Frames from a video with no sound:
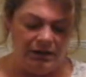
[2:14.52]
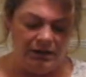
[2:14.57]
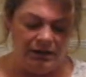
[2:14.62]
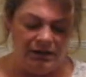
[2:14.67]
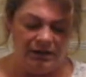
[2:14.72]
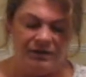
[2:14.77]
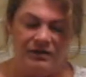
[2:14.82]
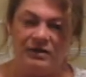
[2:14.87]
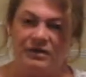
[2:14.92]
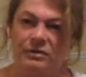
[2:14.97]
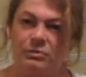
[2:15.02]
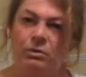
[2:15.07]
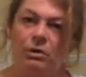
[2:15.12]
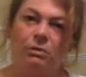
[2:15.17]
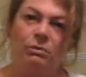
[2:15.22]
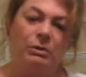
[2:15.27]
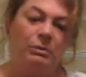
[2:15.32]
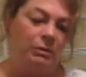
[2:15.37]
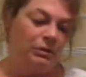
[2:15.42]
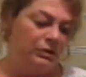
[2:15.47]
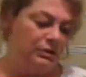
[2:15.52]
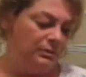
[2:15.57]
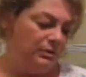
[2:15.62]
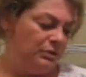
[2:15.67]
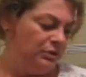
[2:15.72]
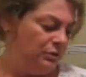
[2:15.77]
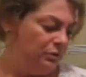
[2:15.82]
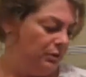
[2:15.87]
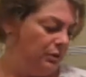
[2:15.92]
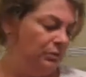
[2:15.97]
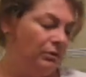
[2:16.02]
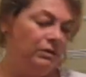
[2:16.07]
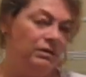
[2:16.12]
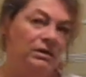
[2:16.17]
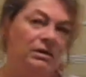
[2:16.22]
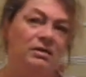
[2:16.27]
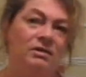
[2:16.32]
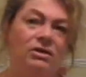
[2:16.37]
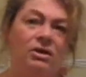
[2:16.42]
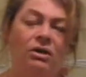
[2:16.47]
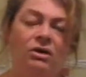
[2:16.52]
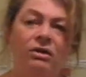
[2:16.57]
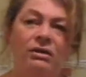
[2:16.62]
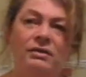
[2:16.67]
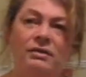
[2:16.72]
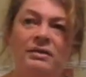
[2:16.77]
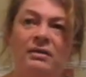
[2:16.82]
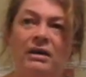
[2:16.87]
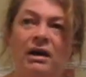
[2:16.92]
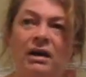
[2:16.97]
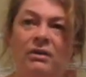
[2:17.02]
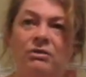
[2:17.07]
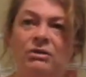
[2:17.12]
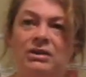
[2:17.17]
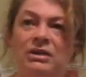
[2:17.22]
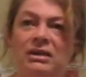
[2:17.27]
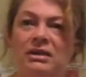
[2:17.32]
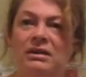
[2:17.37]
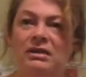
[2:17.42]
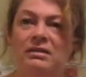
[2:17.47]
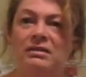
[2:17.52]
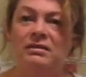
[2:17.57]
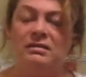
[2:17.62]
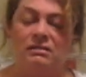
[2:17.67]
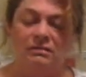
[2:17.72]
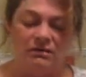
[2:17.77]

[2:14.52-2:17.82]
Is this what we want to be doing with these guys in 100 years?